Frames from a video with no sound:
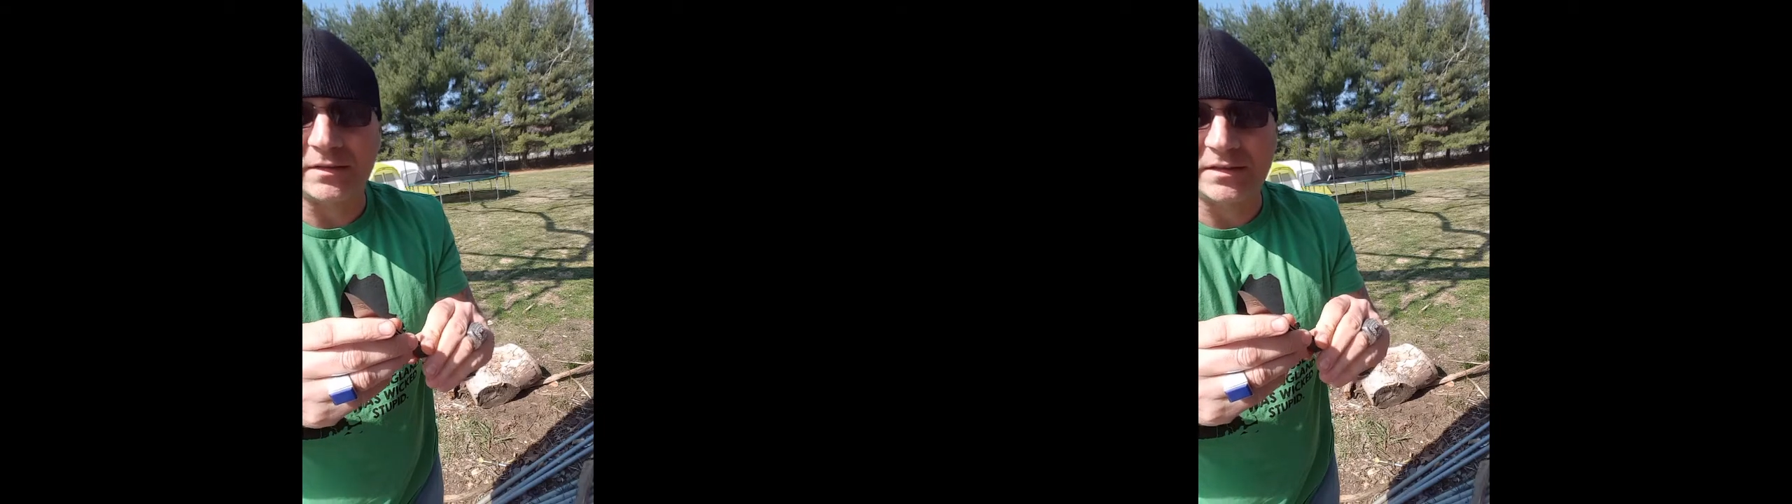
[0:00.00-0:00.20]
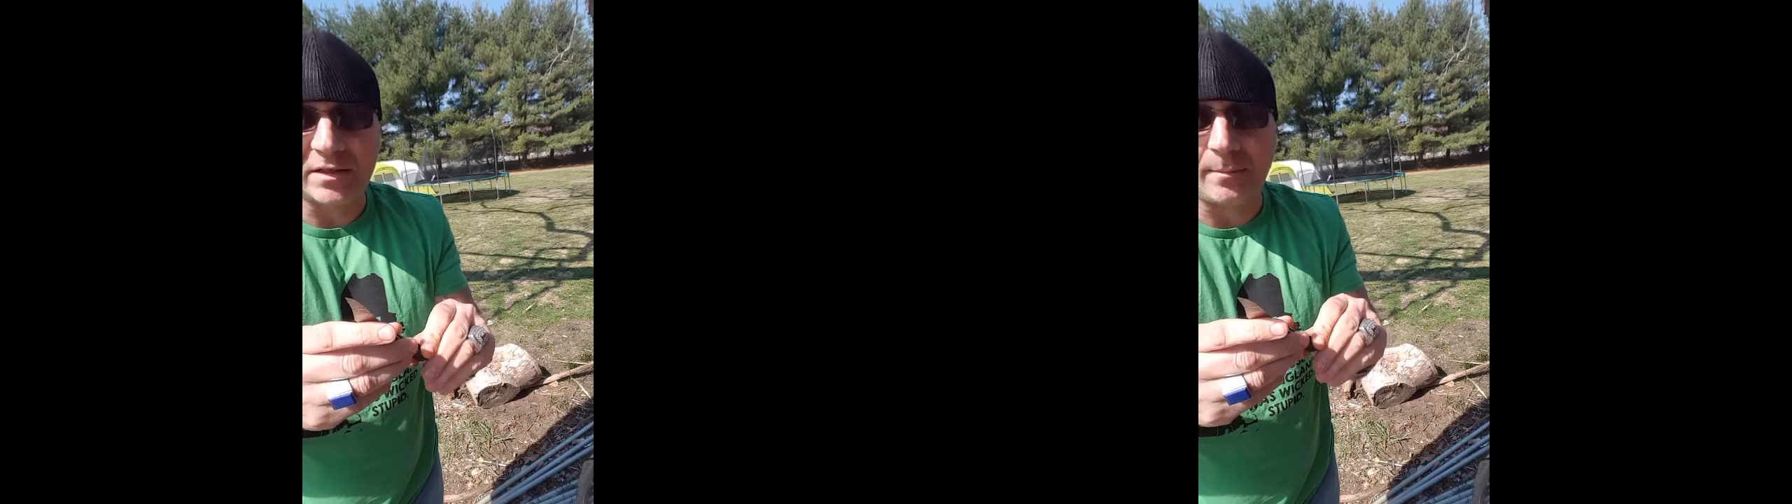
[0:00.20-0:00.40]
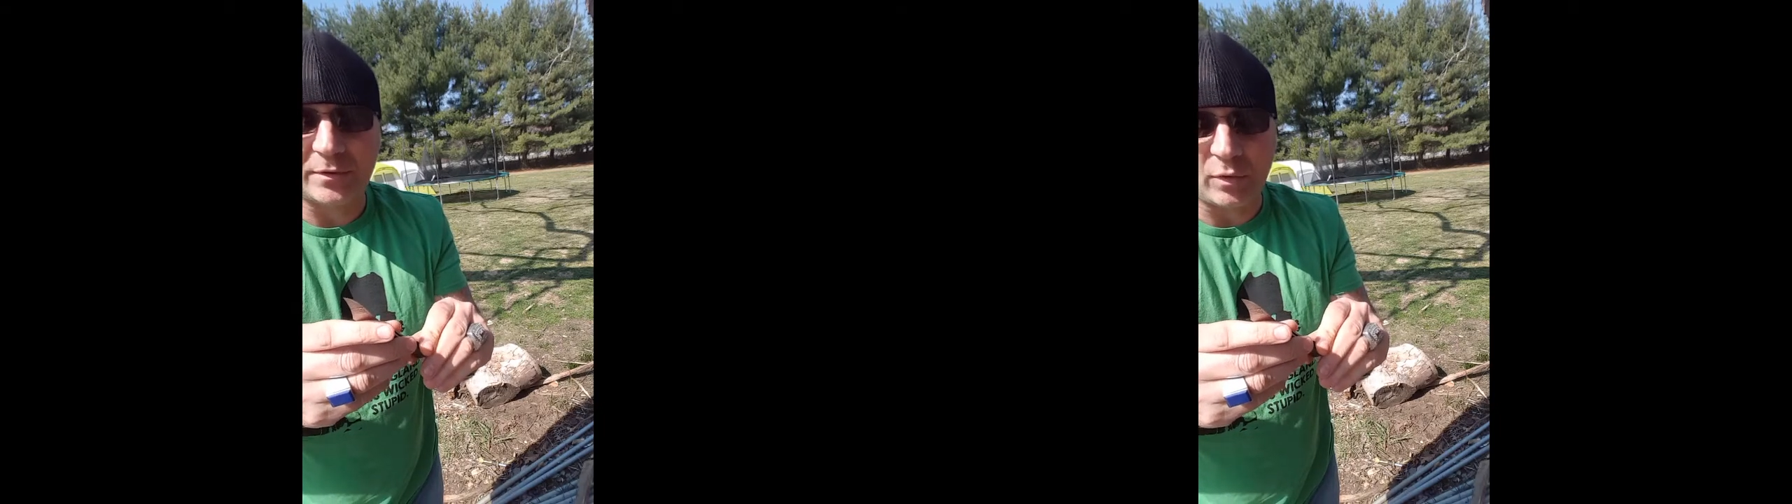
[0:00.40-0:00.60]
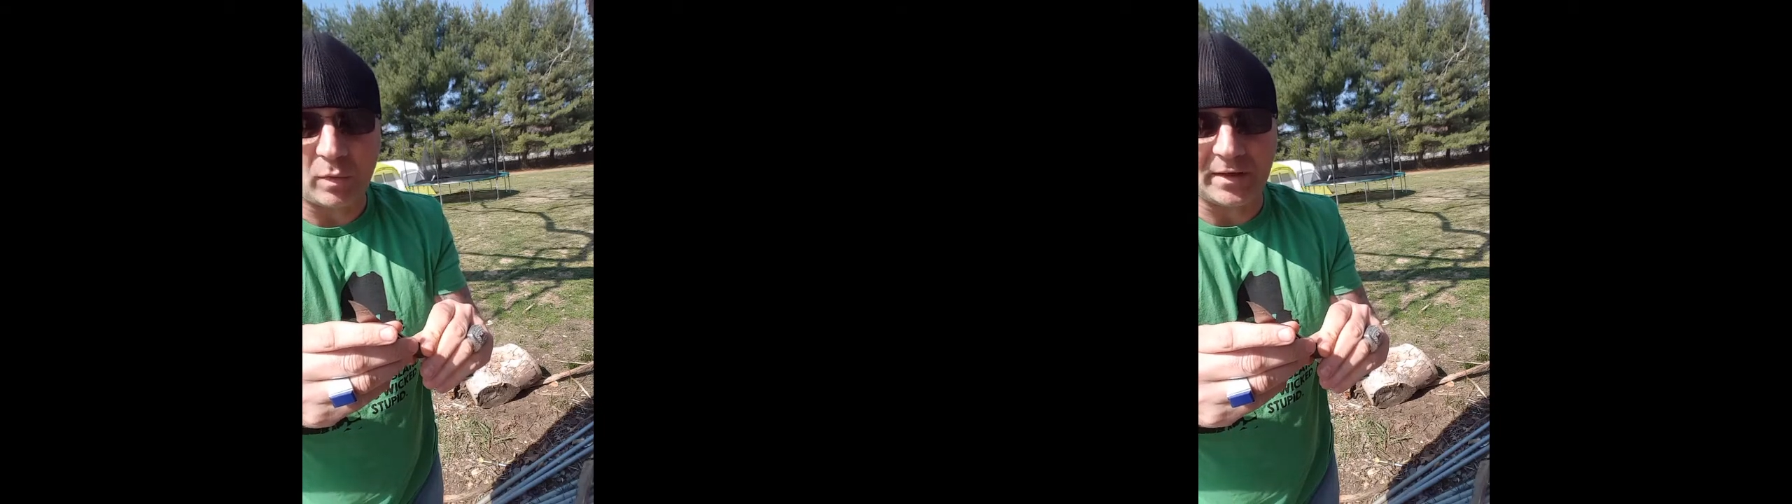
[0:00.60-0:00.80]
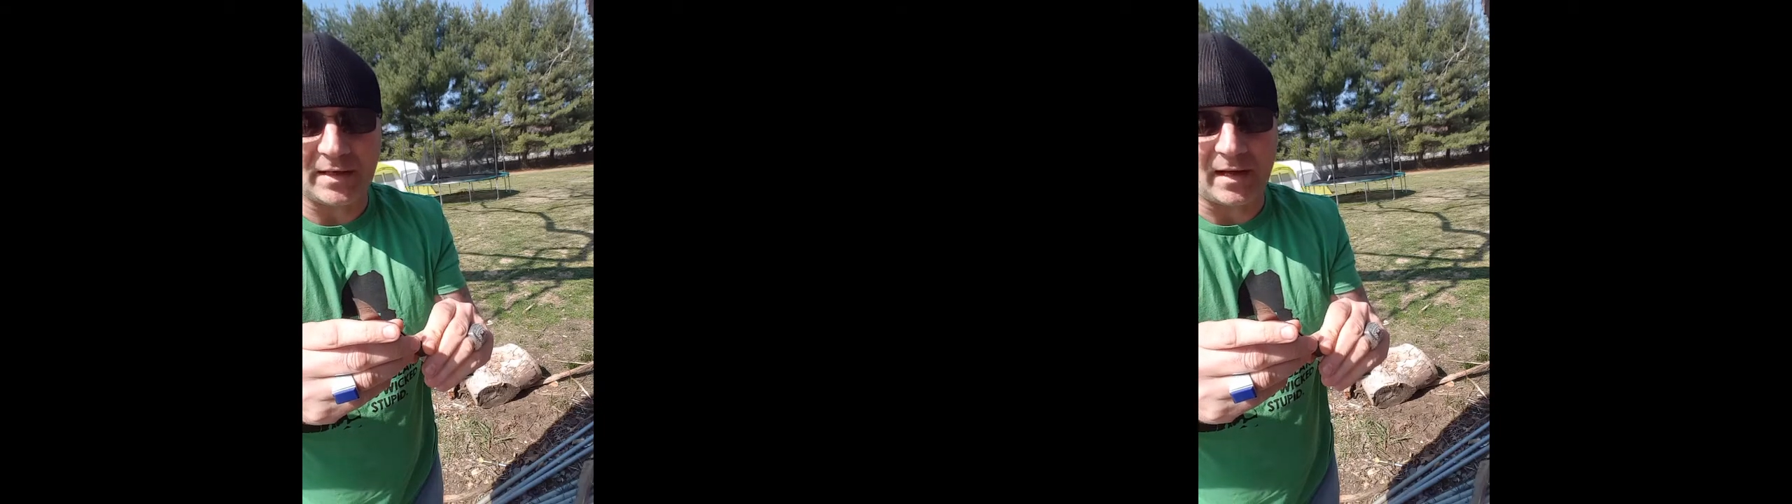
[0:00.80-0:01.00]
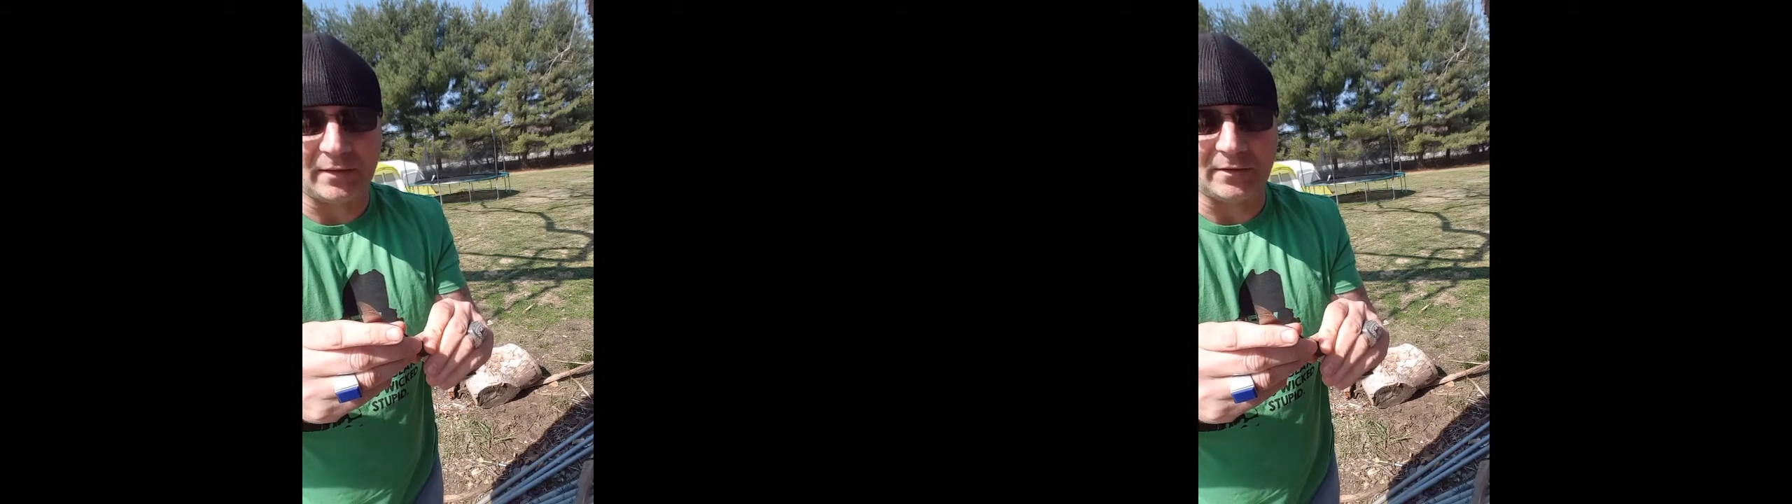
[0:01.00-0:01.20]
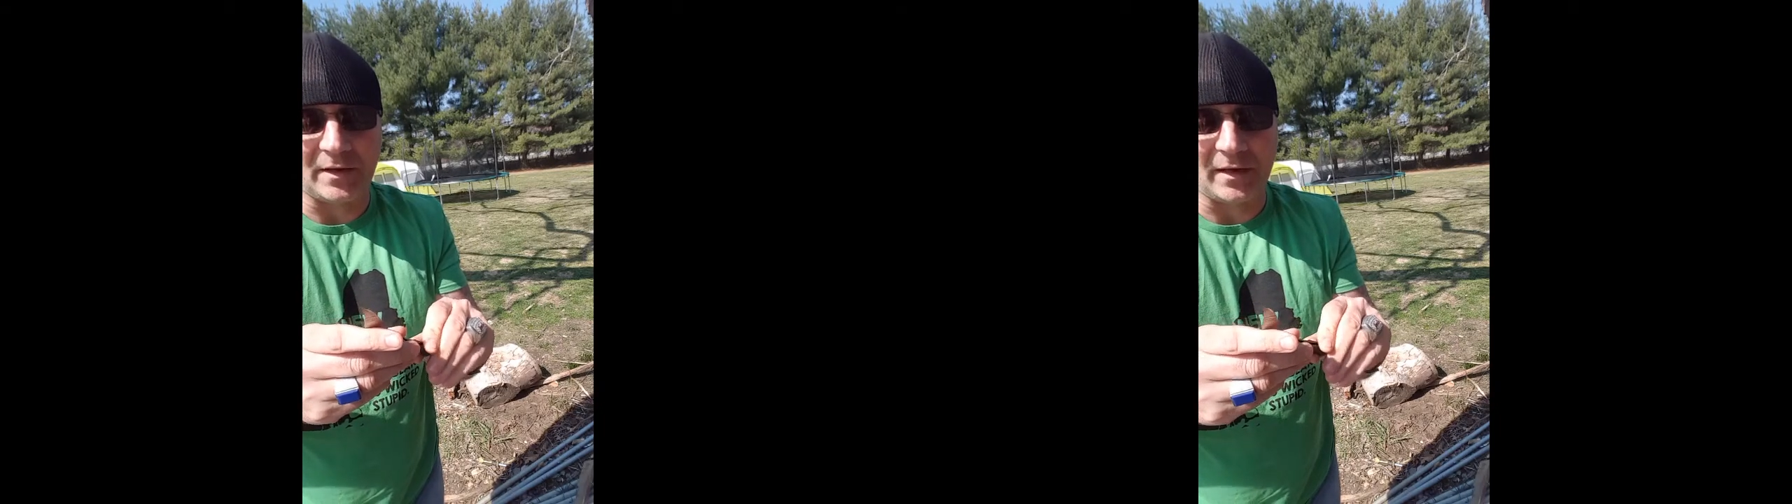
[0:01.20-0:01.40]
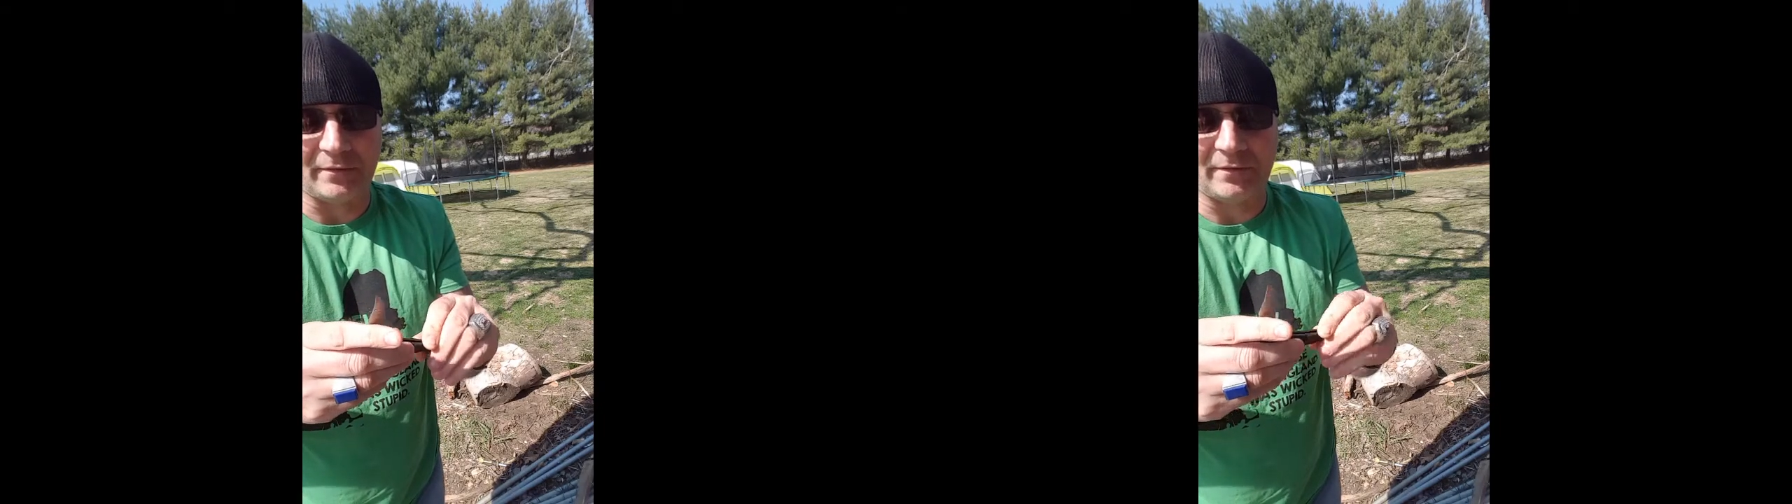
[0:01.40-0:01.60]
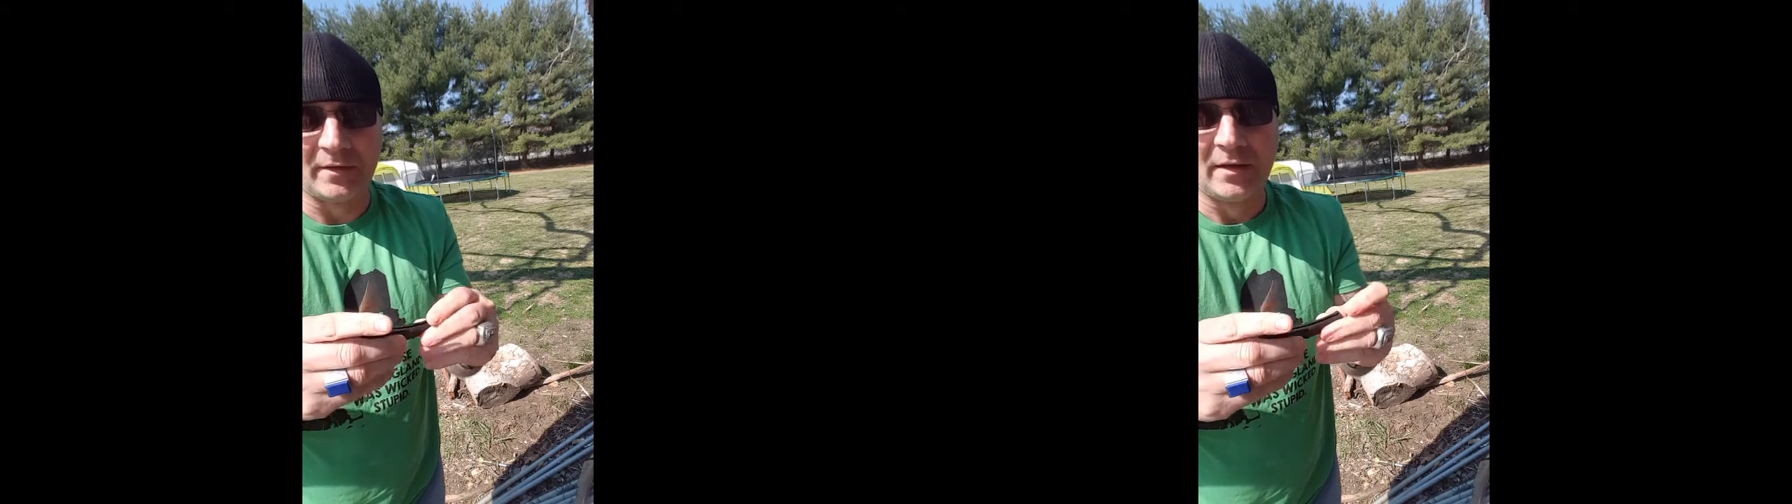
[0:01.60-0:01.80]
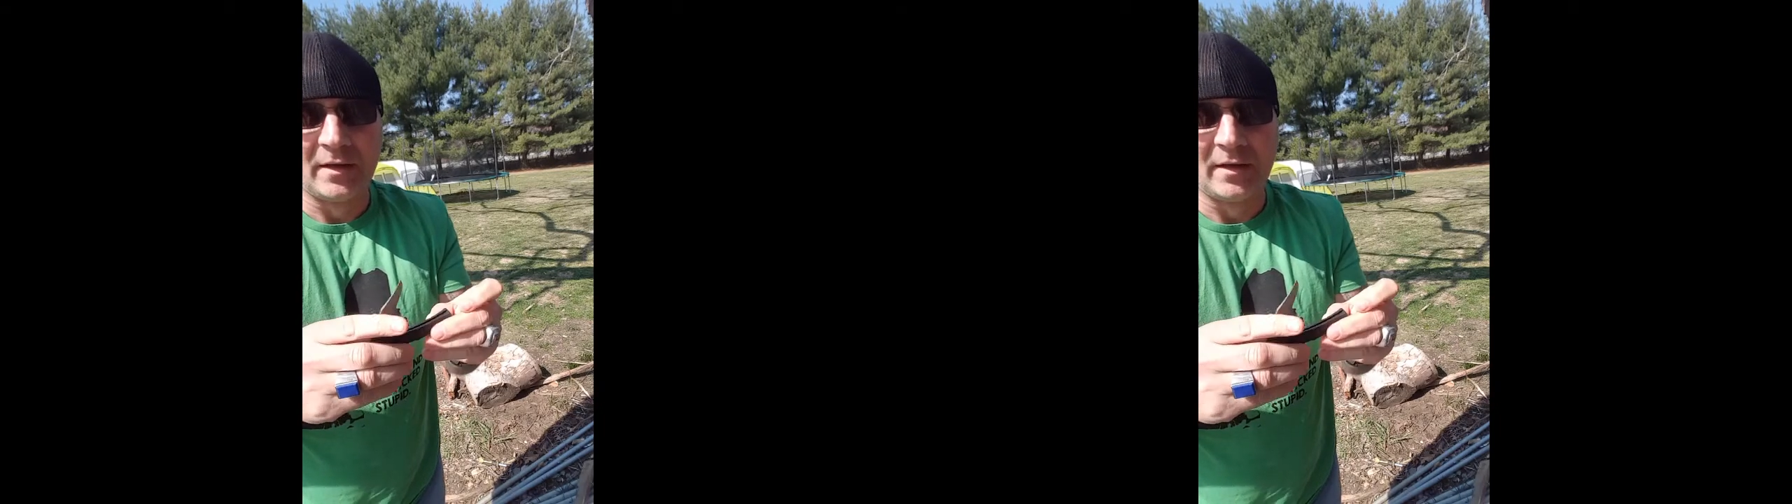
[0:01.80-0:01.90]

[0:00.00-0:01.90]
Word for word: sub $20 knife